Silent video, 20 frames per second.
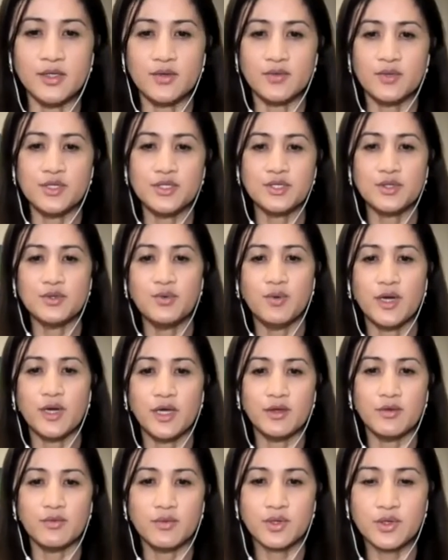reason
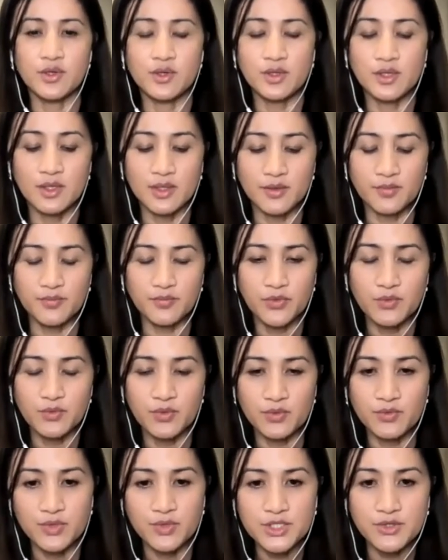why
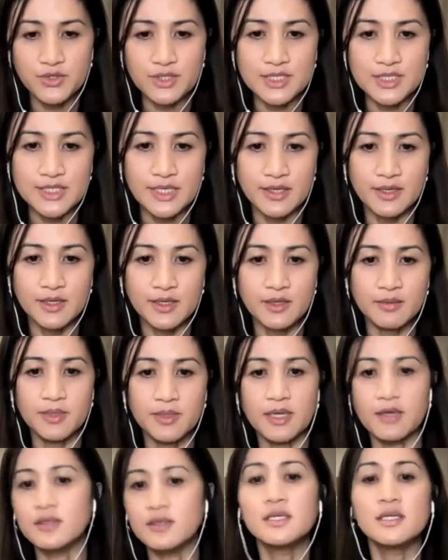we're so excited
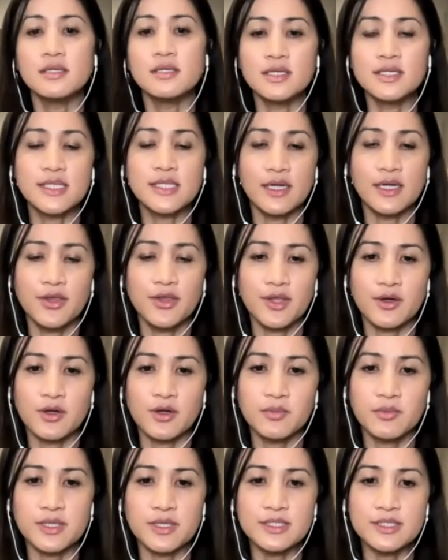about these cell
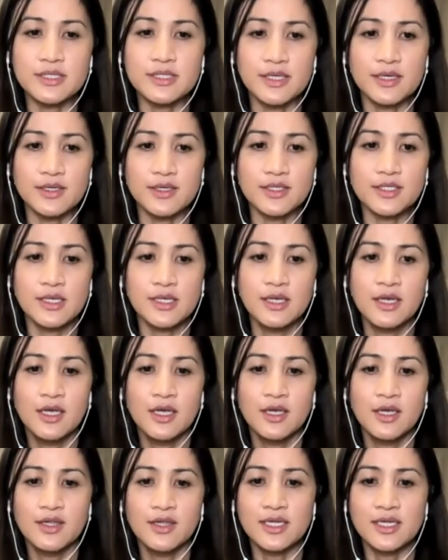therapies is
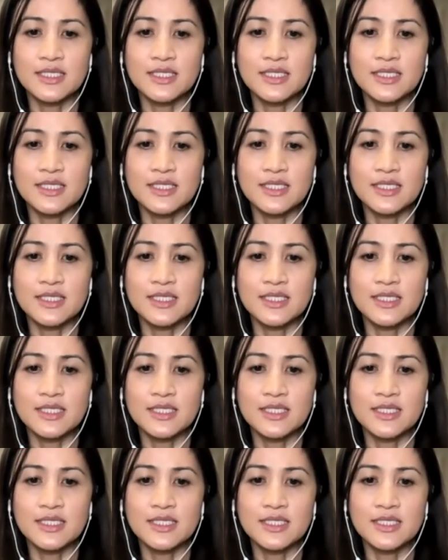that